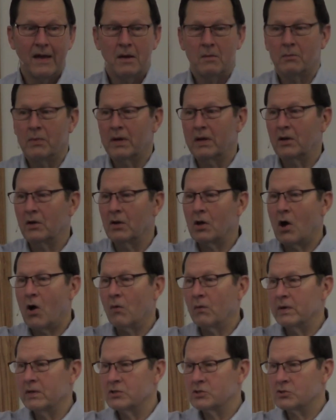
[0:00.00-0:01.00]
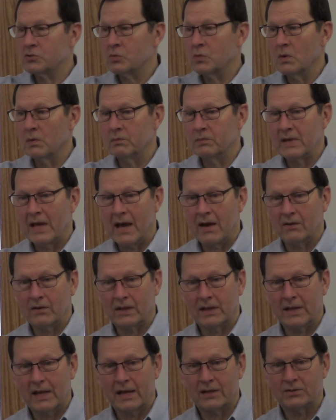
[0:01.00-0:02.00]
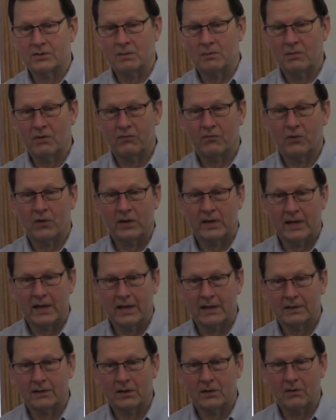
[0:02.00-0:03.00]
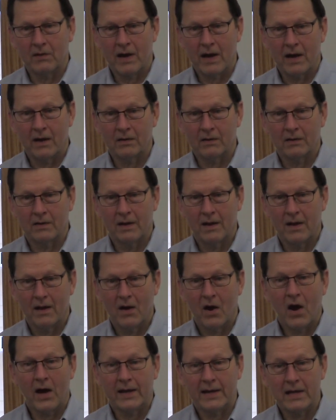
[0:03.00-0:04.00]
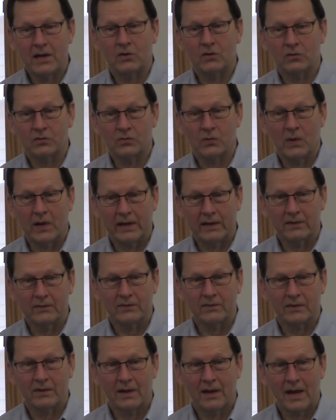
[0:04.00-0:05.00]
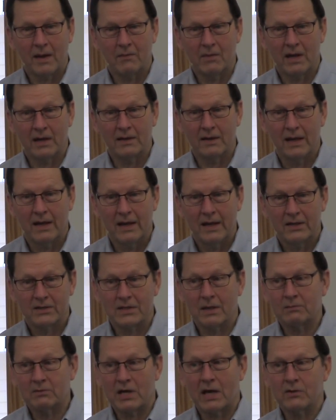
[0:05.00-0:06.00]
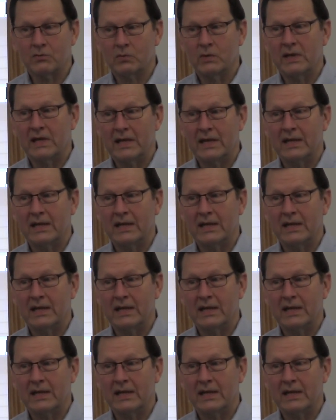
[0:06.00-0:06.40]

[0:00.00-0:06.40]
but he'll always swoop down and catch them before they hit the ground on eagle's wings. Amen? Sometimes we need